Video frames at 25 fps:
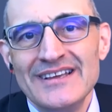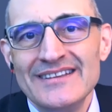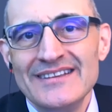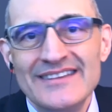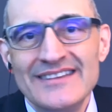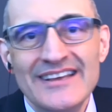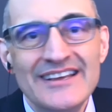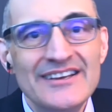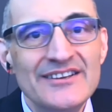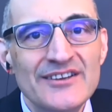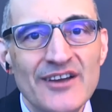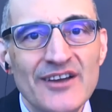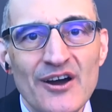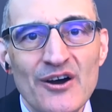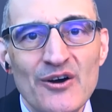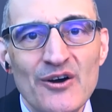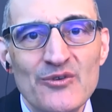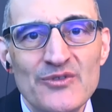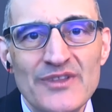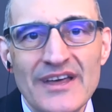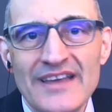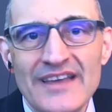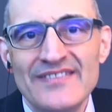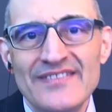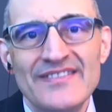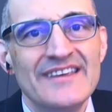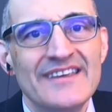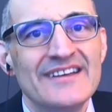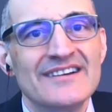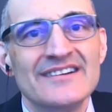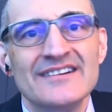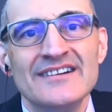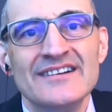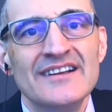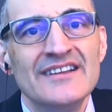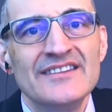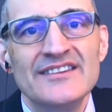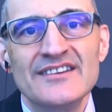They know that their
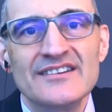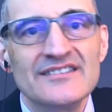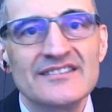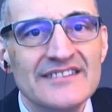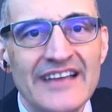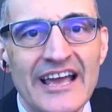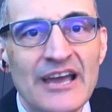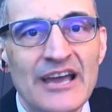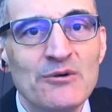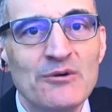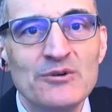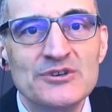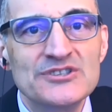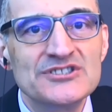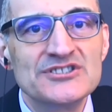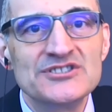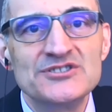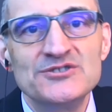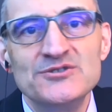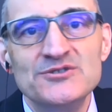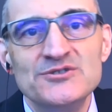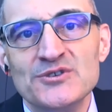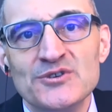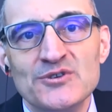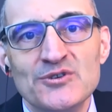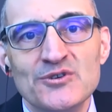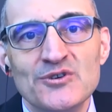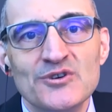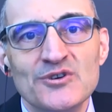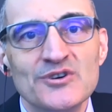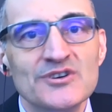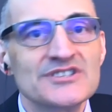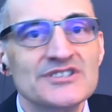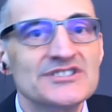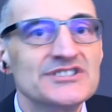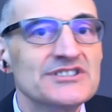language is too coarse,